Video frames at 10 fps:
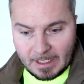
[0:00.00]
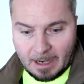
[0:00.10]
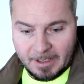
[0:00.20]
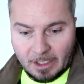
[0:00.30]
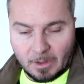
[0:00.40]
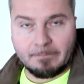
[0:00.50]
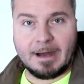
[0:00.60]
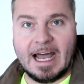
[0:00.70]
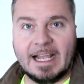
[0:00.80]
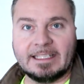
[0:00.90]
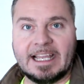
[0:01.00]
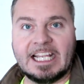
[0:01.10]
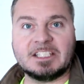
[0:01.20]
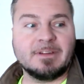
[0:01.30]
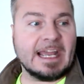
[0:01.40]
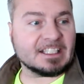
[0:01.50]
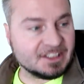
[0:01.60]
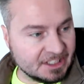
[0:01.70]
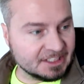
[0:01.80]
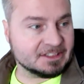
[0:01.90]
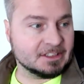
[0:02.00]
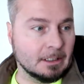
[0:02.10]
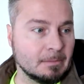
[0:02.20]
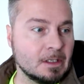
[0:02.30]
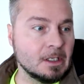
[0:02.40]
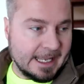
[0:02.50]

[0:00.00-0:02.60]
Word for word: I'll be going and buying the HVAC system.